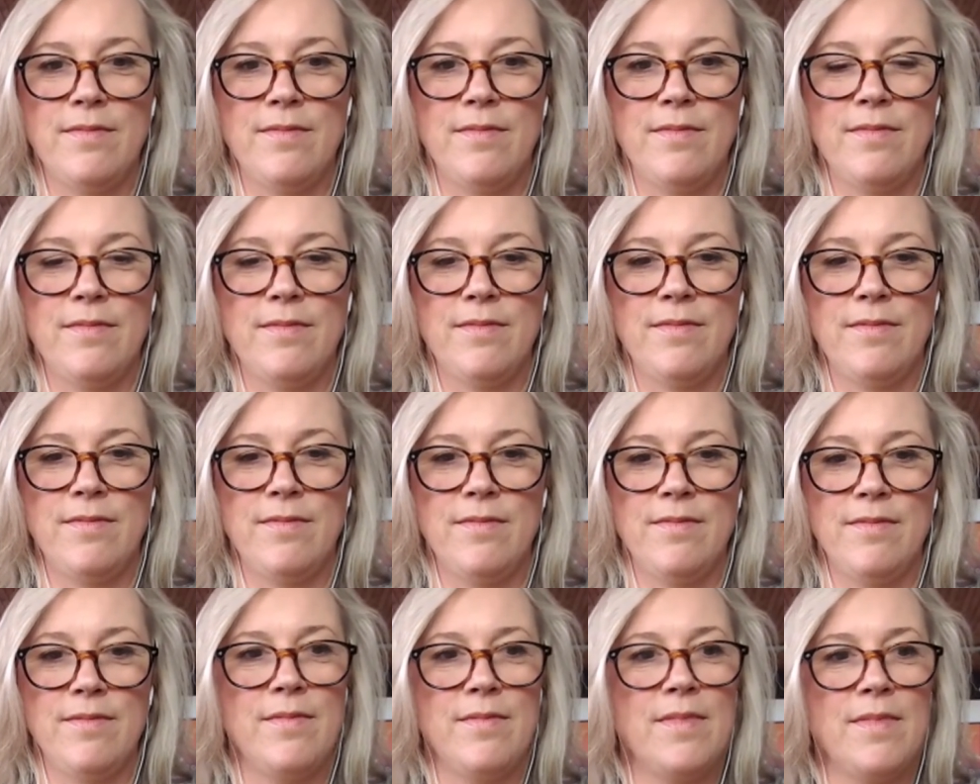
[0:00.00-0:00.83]
I
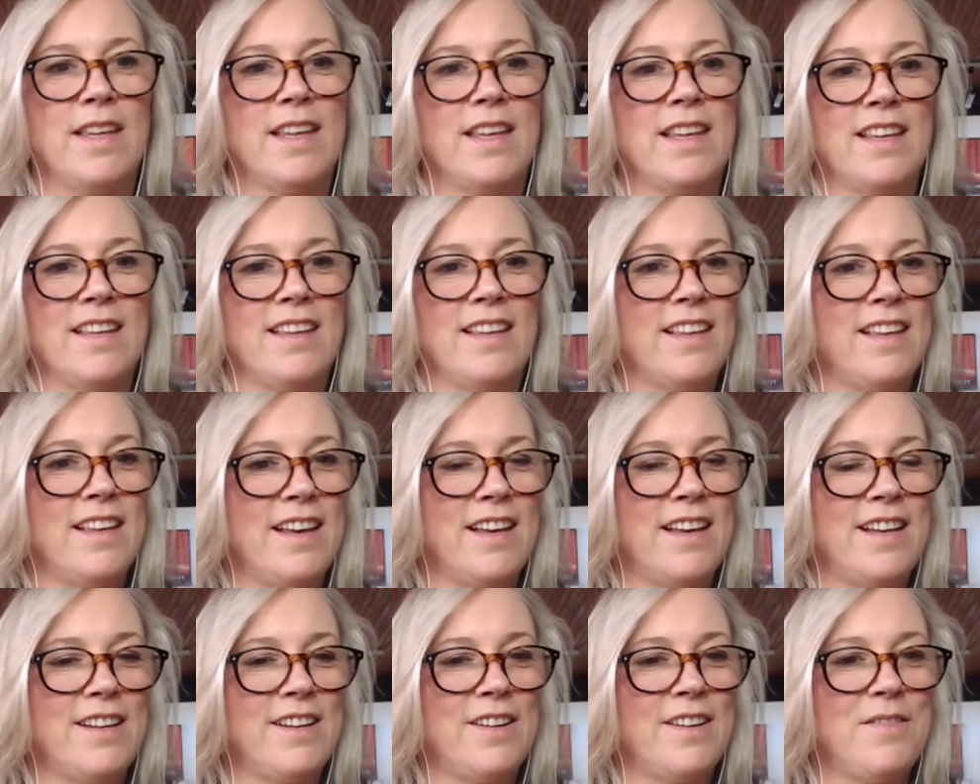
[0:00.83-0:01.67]

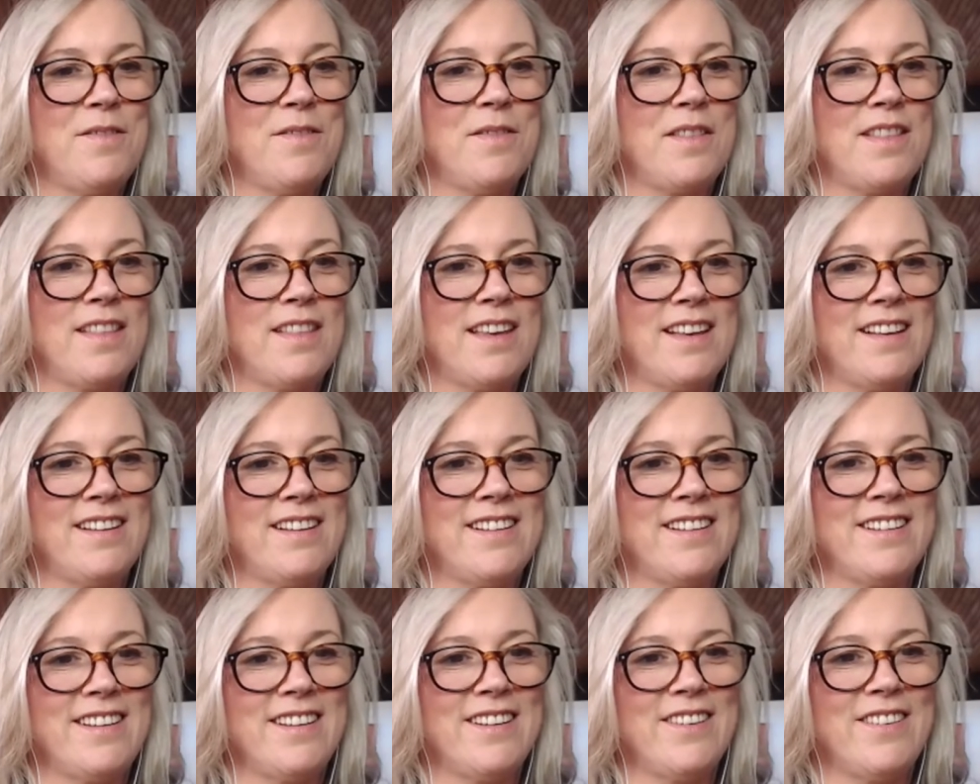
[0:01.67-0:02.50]
don't think so.